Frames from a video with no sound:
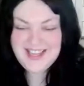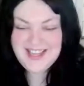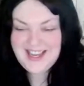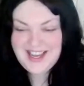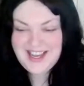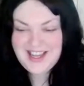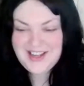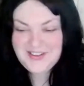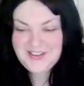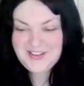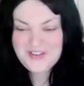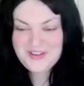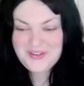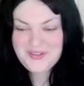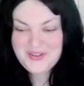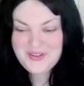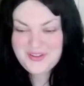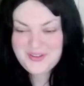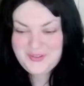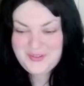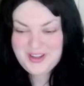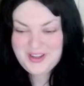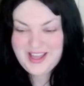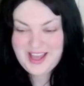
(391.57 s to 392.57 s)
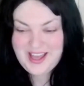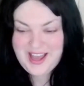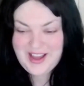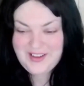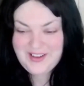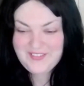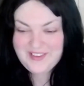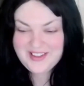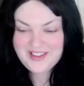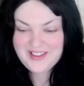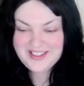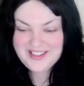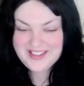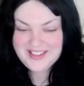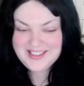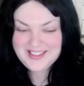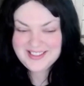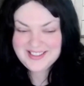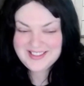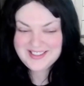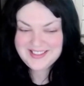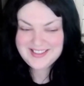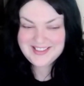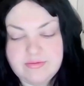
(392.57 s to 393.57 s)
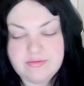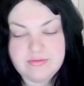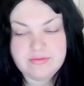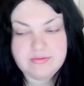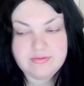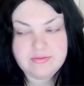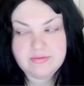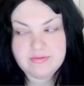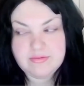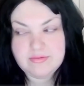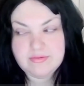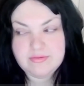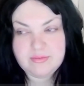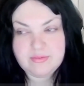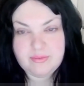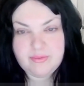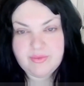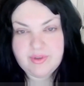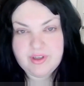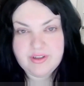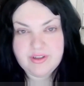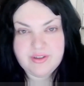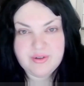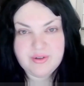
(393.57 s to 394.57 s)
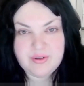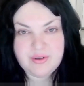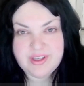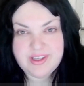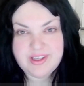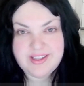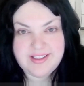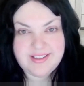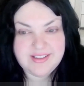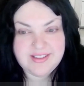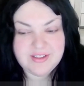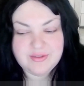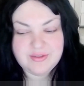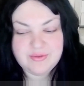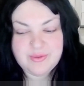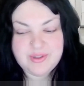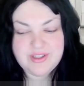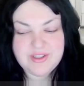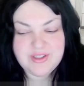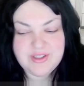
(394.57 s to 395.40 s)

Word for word: I don't know what the fuck happened. I'm hungry. Wait till